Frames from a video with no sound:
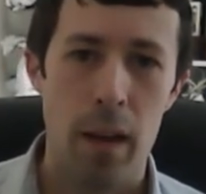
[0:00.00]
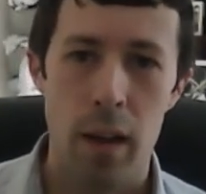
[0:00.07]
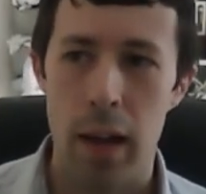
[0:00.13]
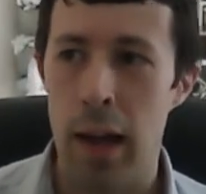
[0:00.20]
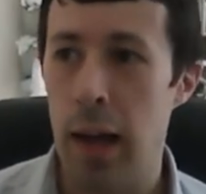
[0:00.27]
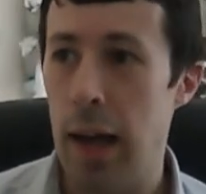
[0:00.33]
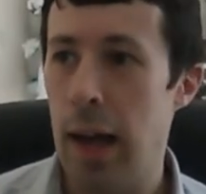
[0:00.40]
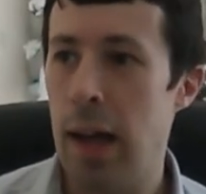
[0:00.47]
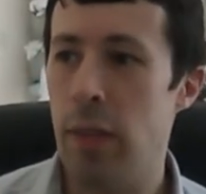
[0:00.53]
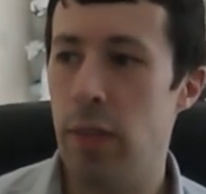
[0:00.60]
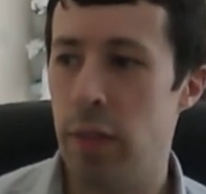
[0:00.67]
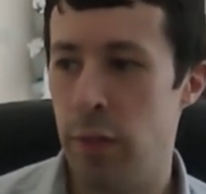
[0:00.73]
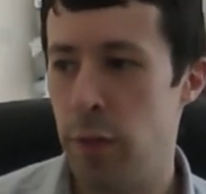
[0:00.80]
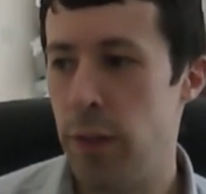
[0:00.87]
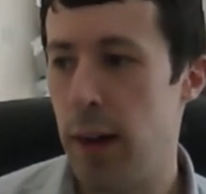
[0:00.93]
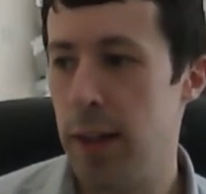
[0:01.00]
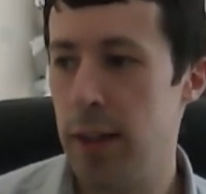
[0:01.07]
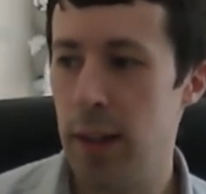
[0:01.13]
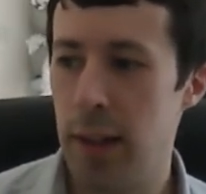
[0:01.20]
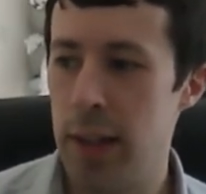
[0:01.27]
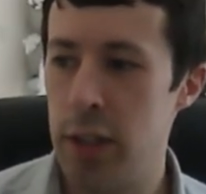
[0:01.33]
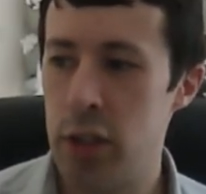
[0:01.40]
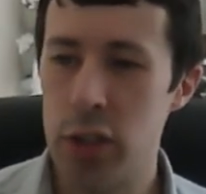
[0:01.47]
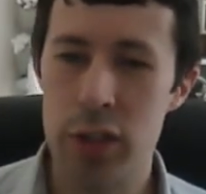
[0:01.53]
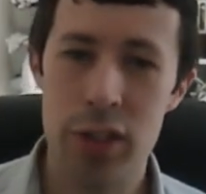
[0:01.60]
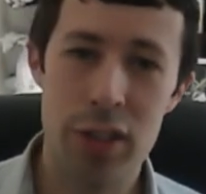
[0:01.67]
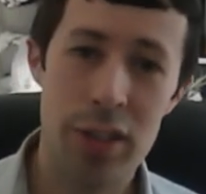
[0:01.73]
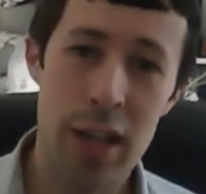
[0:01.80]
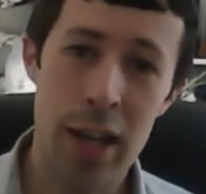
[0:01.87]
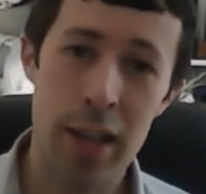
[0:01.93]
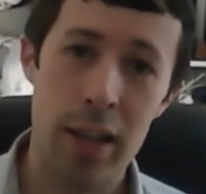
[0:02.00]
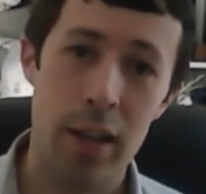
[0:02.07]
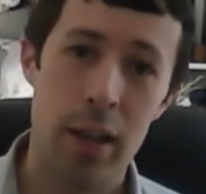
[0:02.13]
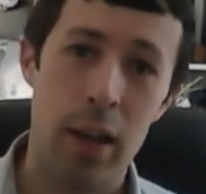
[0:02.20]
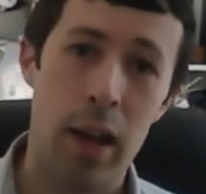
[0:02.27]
And finally, just to say,